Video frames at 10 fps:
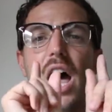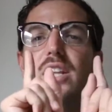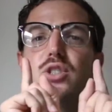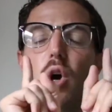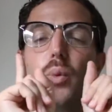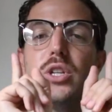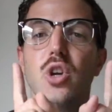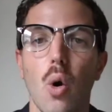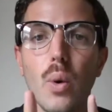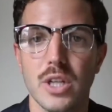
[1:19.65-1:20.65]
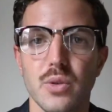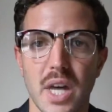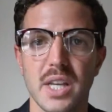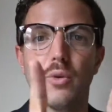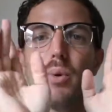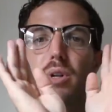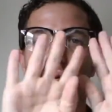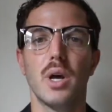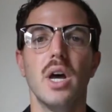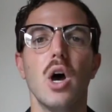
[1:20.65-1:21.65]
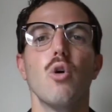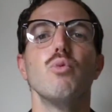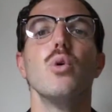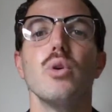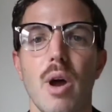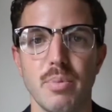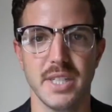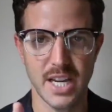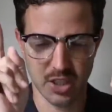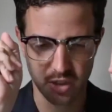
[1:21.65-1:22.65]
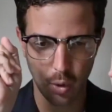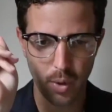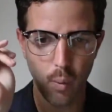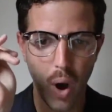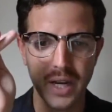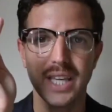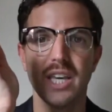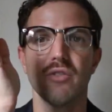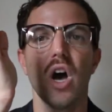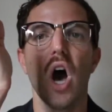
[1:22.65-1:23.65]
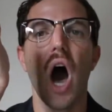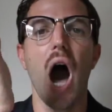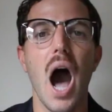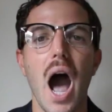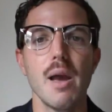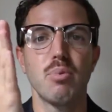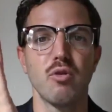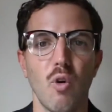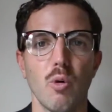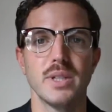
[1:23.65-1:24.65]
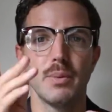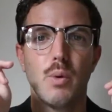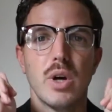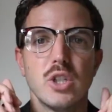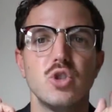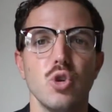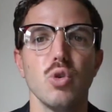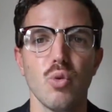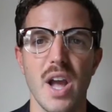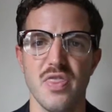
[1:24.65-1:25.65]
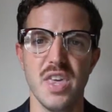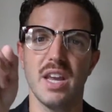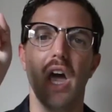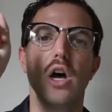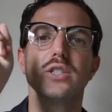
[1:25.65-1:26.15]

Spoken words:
And so we don't want to do that either, we don't want to ruin reputation, so we want to give high performance and we want to do the right thing.